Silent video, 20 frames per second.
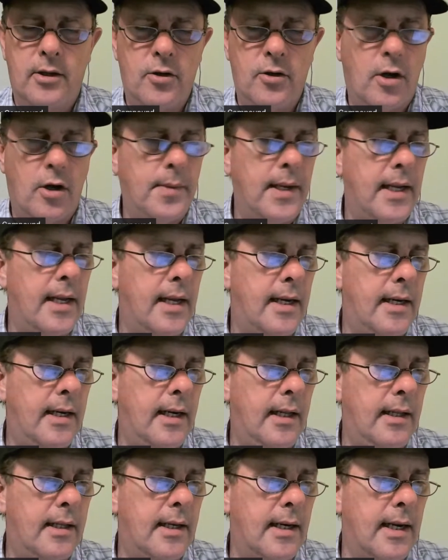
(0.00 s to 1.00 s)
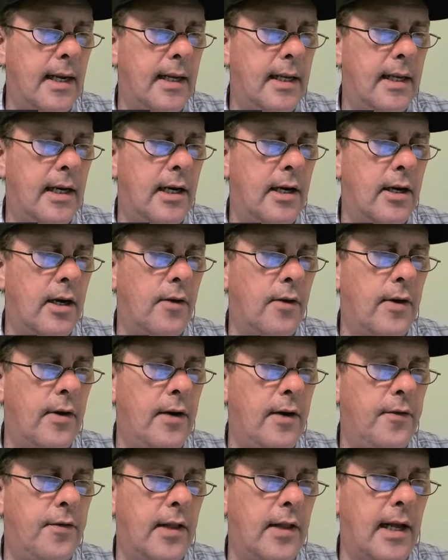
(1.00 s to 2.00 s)
Do all my editing tonight, get it all
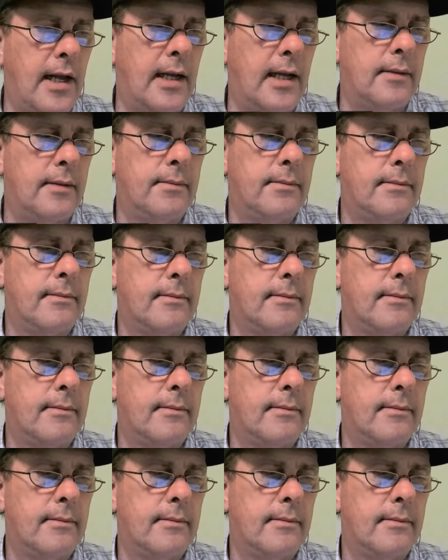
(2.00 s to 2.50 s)
ready for that.